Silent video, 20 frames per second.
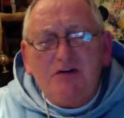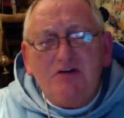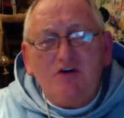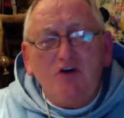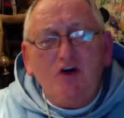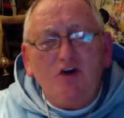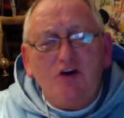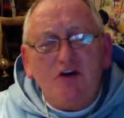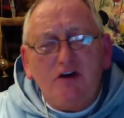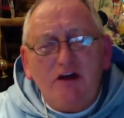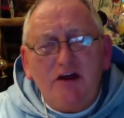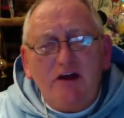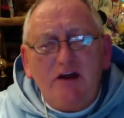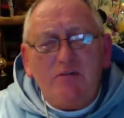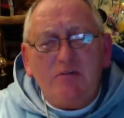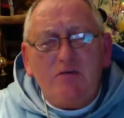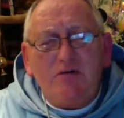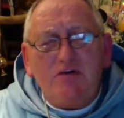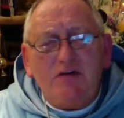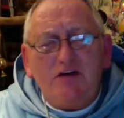
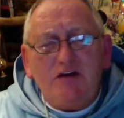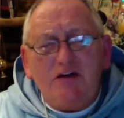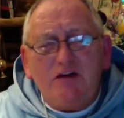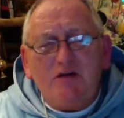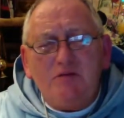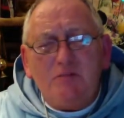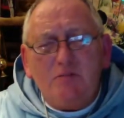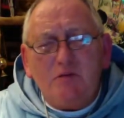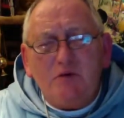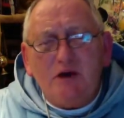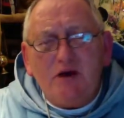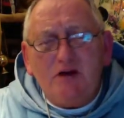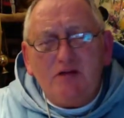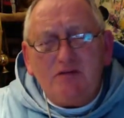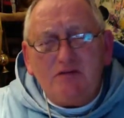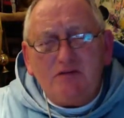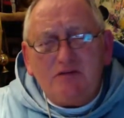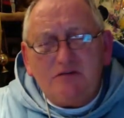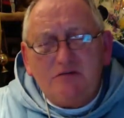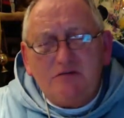non-laboured in
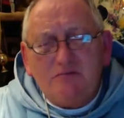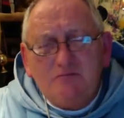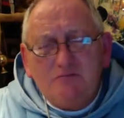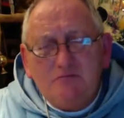breath